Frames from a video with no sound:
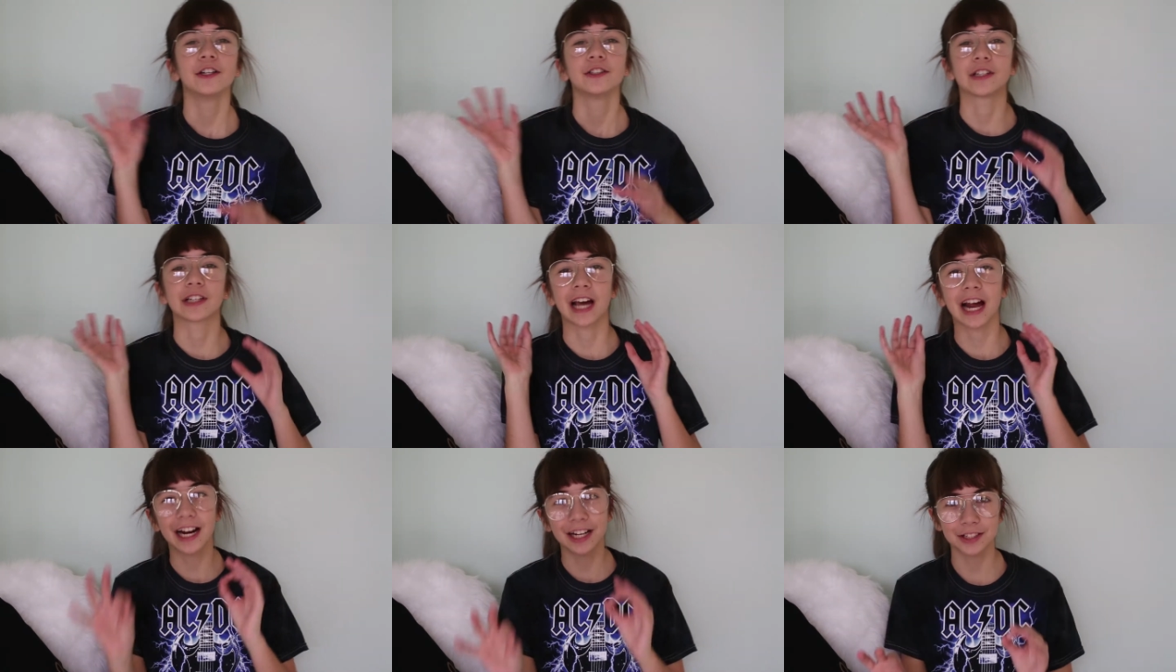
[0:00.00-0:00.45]

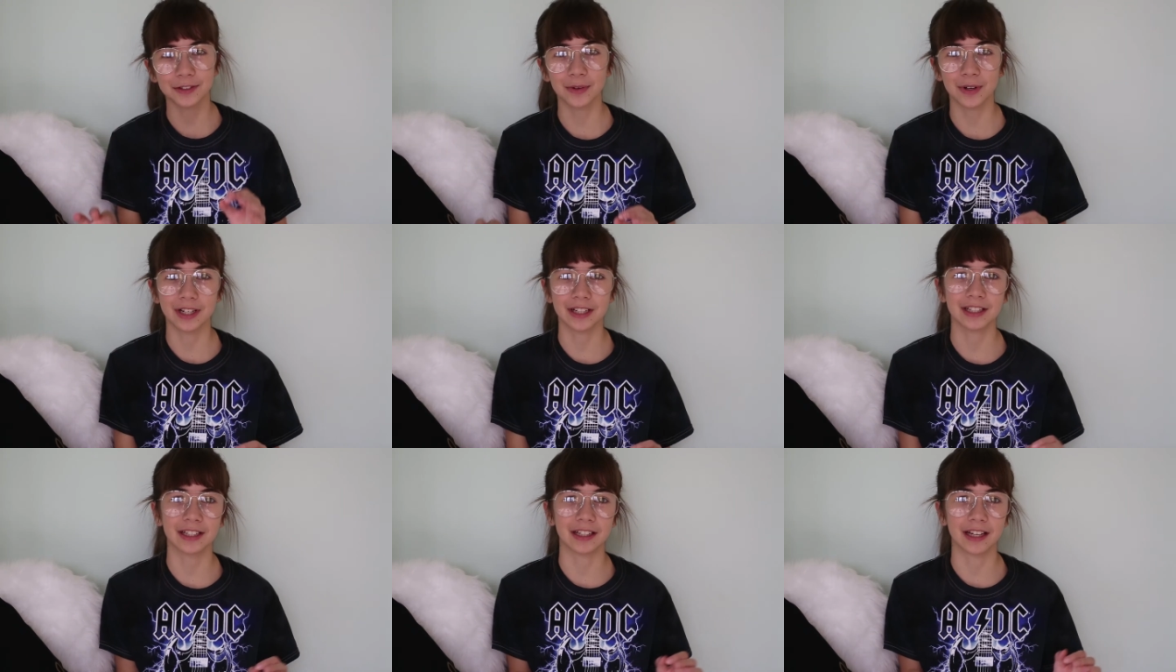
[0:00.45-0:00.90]
So I kind of just
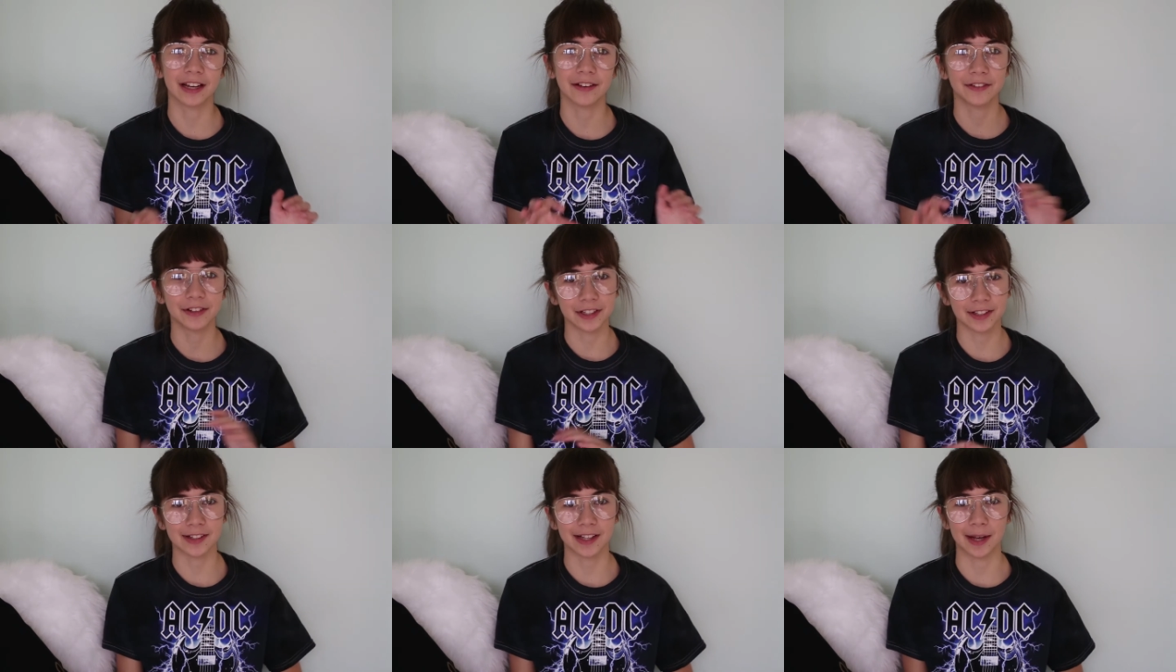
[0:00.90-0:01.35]
wanted to give
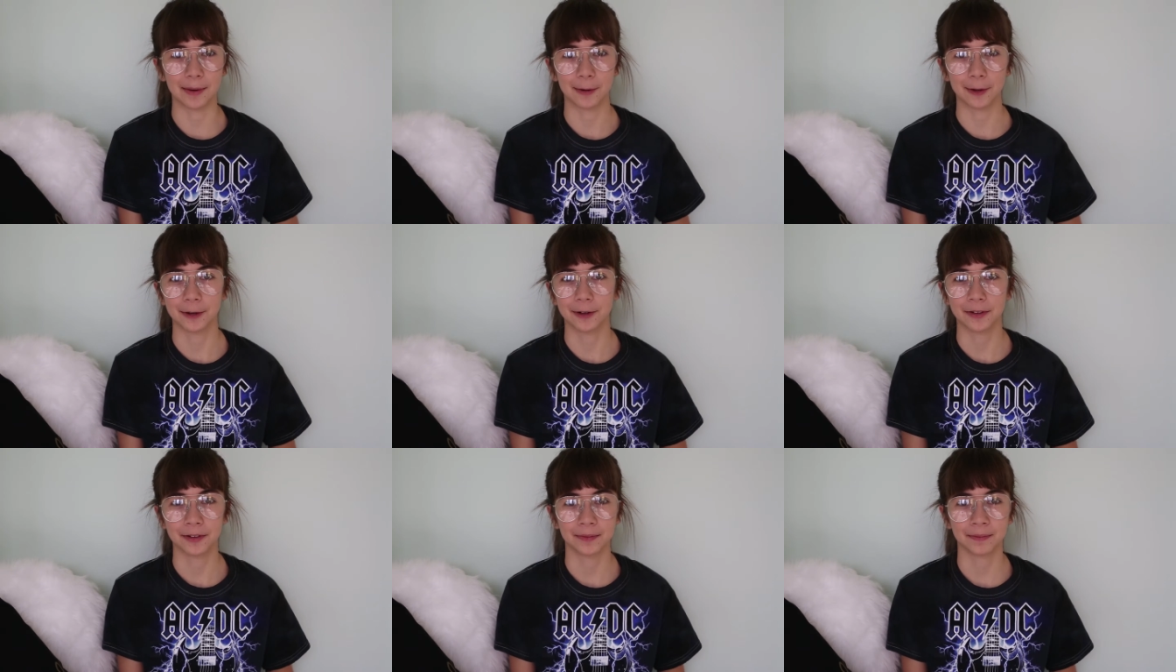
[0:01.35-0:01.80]
a
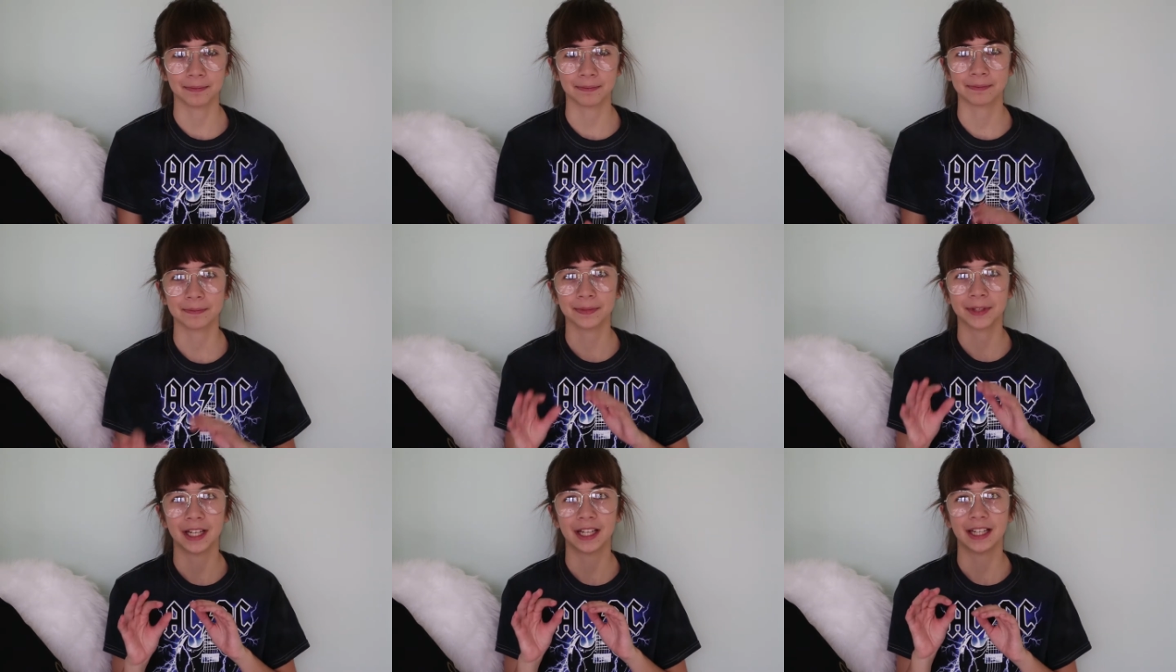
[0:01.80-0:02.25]
disclaimer.
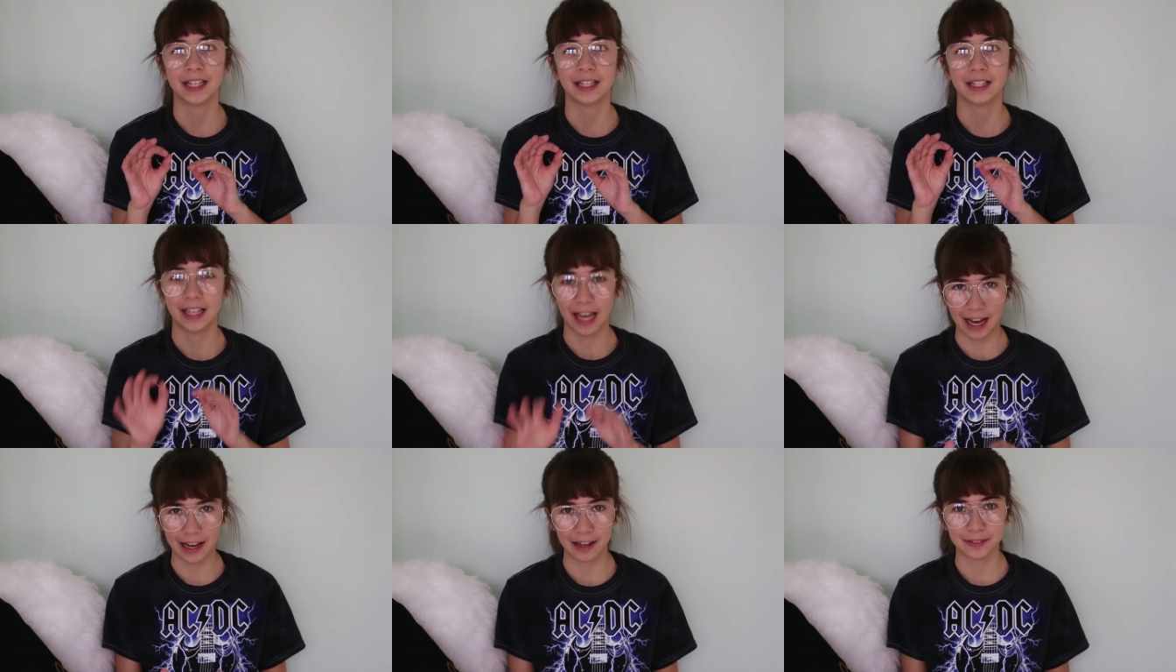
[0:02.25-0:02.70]

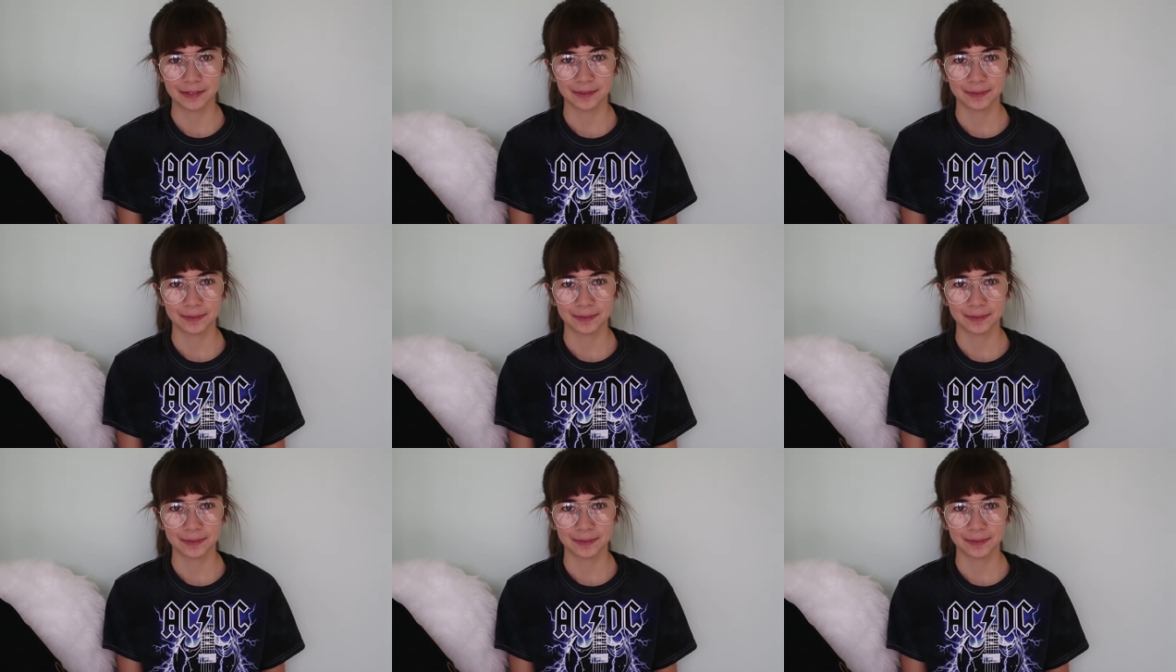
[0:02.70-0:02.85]
Yeah.